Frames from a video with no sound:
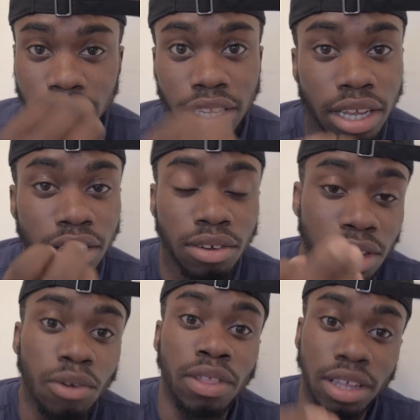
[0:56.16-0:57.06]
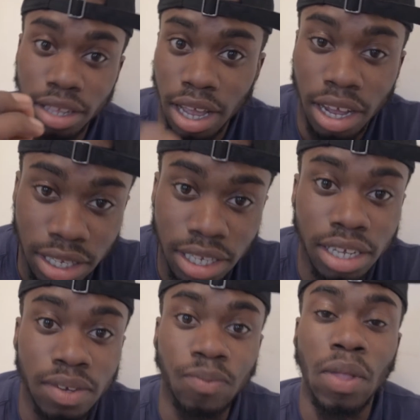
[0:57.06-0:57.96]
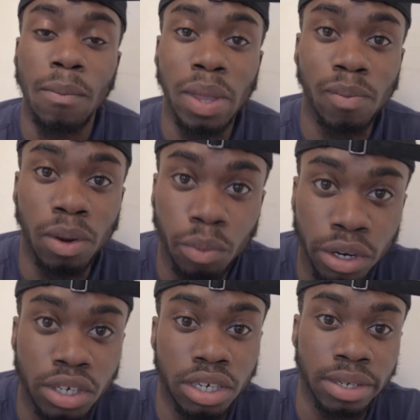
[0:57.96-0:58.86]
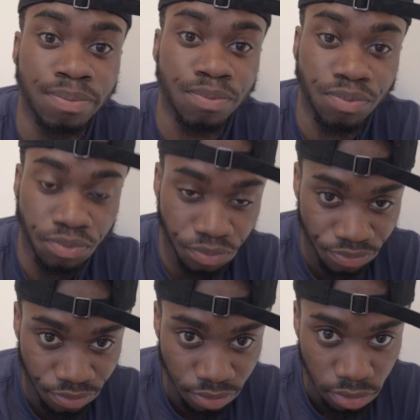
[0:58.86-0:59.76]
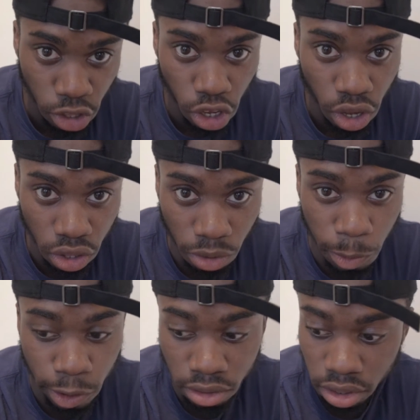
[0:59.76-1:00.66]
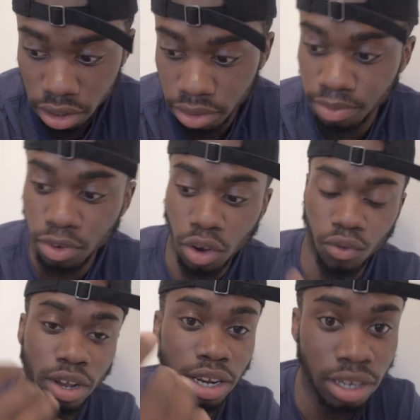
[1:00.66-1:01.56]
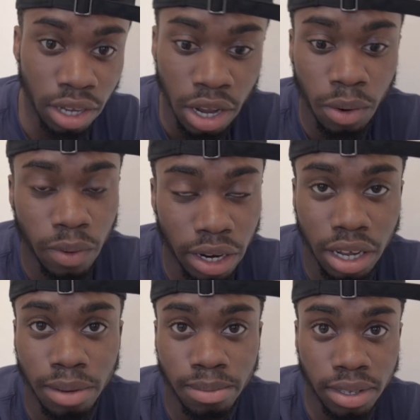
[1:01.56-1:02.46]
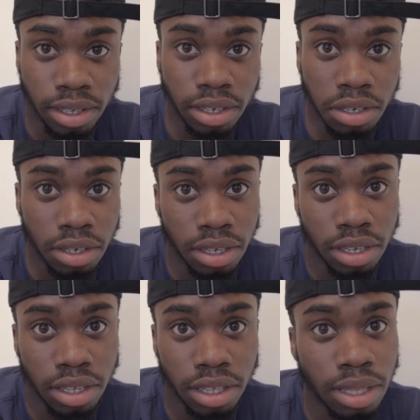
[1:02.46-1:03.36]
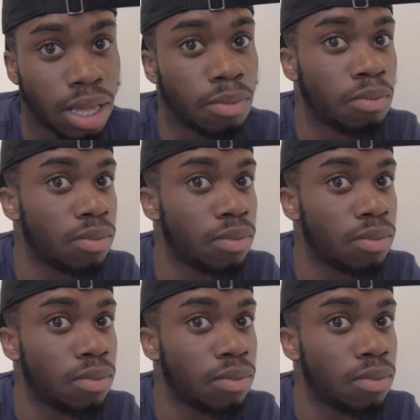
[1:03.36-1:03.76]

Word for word: Yeah, those little things that I say that people appreciate the most, really, when it comes to them